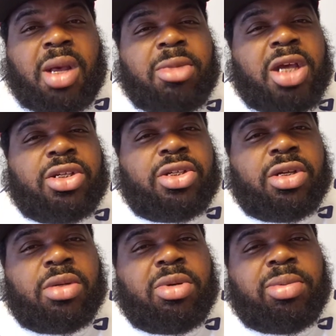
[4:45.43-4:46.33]
I'm not
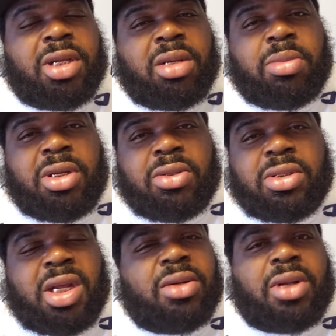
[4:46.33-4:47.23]
sure if we played the
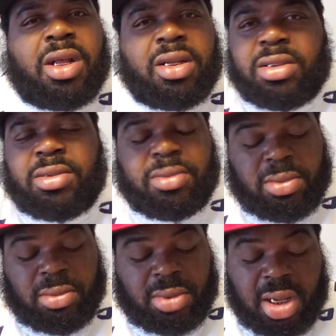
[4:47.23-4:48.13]
Bengals.
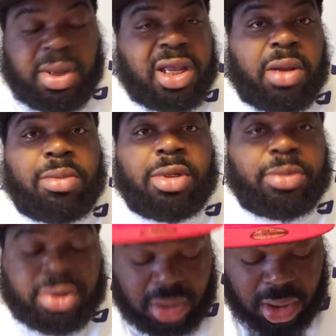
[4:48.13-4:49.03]
I can't
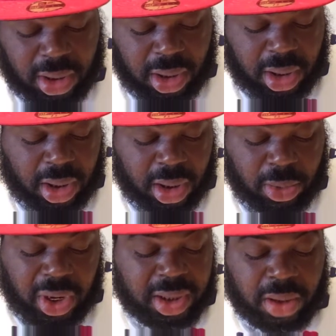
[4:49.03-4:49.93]
remember.
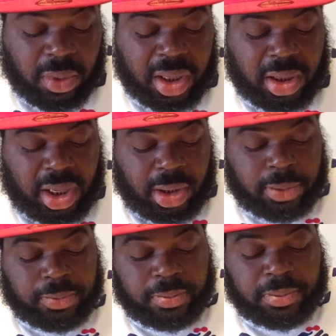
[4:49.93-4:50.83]
Or I didn't write it down.